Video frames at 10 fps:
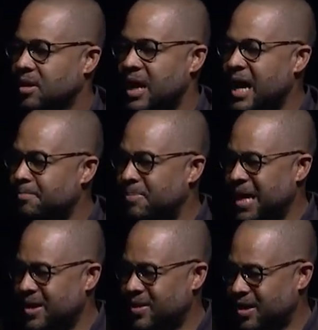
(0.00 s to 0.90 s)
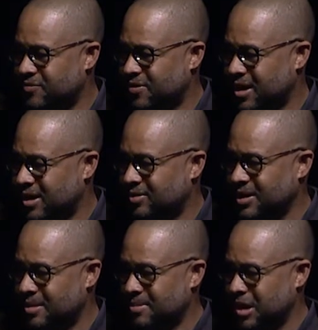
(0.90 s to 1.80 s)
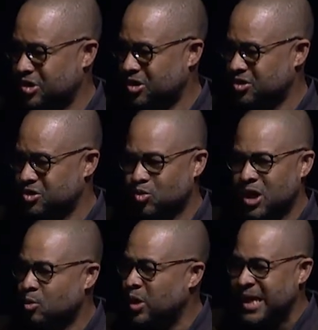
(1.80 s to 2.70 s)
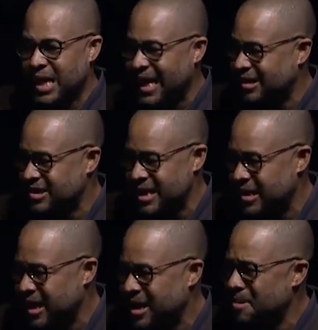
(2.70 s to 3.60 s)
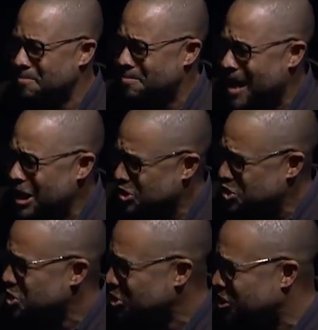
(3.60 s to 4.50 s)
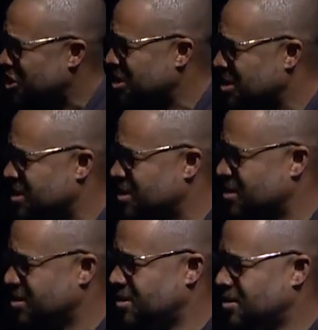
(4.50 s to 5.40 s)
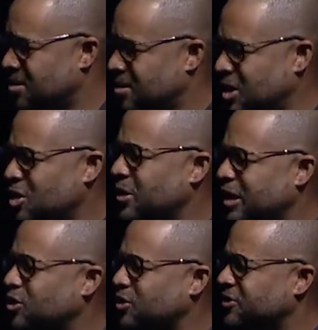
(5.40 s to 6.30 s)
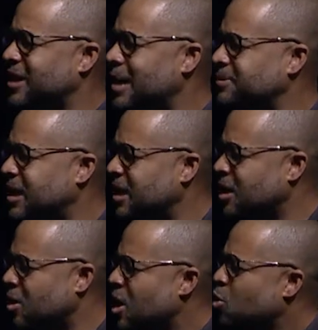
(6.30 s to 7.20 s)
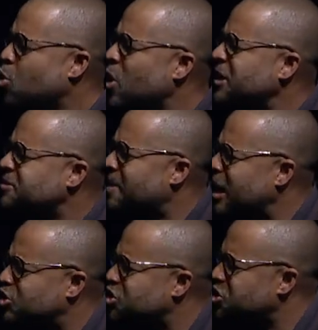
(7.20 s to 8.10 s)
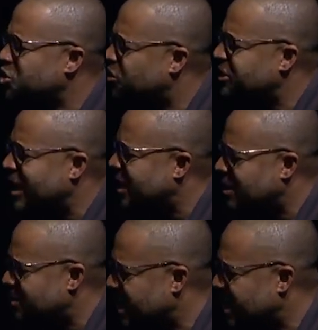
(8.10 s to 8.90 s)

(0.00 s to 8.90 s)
I ban that phrase at my church. We're not allowed to say that, my truth. You don't get to a stop sign and go, well, what is my truth telling me?